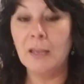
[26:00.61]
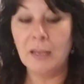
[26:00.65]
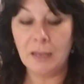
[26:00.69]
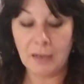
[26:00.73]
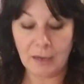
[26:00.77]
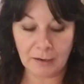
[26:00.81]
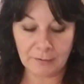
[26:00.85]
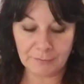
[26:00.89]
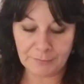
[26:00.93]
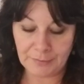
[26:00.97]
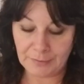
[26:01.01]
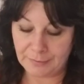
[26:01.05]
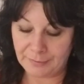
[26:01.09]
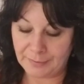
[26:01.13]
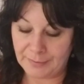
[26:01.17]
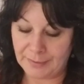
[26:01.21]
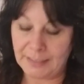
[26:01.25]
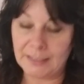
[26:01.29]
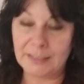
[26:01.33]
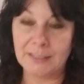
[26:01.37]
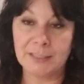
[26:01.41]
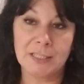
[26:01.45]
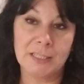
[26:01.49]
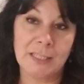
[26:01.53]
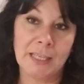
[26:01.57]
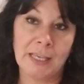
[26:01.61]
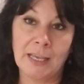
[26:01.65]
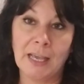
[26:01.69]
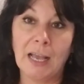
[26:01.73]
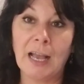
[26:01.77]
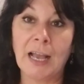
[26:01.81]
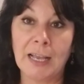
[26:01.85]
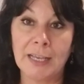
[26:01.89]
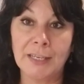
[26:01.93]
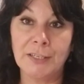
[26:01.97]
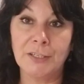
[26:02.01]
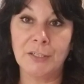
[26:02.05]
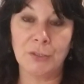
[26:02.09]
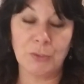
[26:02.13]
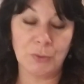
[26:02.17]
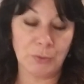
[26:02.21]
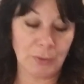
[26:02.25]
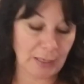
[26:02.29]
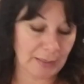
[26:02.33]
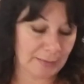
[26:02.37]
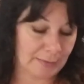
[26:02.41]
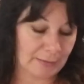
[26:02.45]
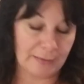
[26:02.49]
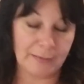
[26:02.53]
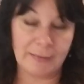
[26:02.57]
of the things that I do
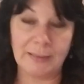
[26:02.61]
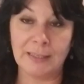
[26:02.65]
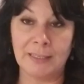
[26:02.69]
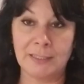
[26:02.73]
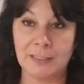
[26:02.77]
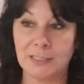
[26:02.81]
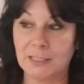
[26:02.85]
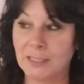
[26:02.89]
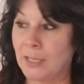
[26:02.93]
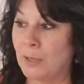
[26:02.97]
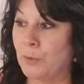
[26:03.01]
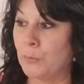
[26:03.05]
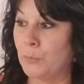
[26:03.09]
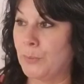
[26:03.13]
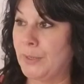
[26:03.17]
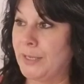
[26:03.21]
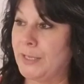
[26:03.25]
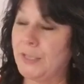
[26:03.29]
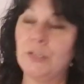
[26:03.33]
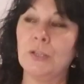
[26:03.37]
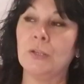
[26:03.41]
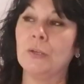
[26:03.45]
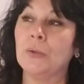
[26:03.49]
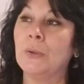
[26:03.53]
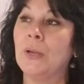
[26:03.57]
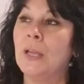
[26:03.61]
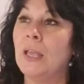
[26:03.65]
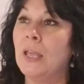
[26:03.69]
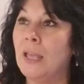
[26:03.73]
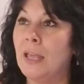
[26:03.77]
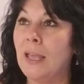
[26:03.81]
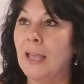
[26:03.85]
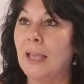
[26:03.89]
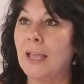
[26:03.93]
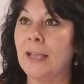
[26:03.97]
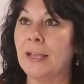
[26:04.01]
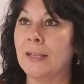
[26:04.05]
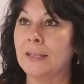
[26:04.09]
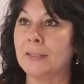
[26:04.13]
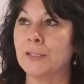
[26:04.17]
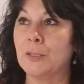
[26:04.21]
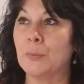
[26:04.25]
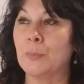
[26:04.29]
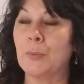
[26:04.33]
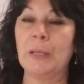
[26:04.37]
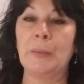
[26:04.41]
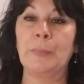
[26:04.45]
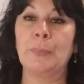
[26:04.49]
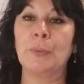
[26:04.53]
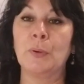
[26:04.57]
and the things that we do as
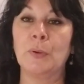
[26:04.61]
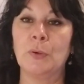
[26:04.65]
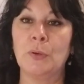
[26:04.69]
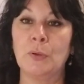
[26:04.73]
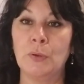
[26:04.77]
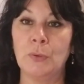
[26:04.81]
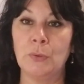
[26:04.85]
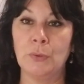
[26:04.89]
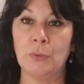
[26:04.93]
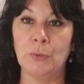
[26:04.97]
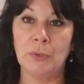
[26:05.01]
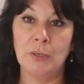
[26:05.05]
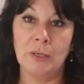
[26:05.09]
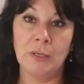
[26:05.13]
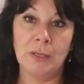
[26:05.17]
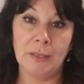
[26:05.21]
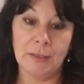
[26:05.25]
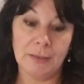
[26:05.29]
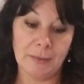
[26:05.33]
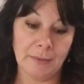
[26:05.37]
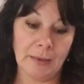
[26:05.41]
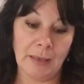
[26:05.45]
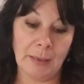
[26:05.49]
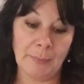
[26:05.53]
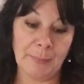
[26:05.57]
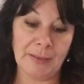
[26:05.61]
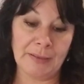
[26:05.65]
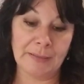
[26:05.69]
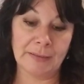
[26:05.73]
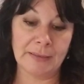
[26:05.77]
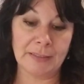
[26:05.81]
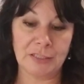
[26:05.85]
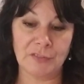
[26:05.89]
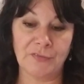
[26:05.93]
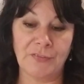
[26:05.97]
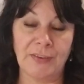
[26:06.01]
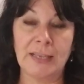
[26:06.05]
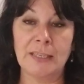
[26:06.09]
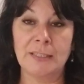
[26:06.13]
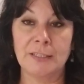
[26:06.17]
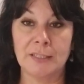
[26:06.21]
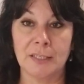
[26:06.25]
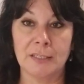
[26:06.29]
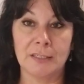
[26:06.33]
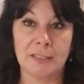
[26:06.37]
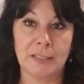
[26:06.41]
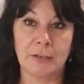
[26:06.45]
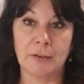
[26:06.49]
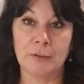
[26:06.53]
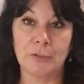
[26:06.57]
people who I mean, let's face
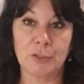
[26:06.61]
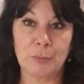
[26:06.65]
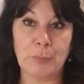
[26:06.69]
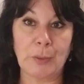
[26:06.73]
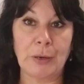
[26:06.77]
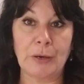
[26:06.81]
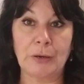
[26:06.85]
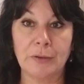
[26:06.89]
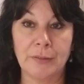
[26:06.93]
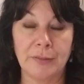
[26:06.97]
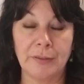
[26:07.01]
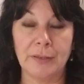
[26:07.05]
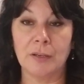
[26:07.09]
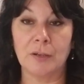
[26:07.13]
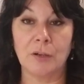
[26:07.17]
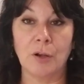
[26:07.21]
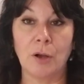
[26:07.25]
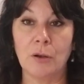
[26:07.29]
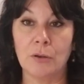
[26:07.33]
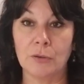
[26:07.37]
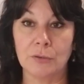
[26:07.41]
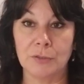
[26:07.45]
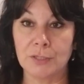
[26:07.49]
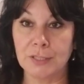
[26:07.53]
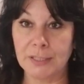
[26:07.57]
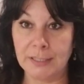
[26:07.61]
it, tarot's part of the occult.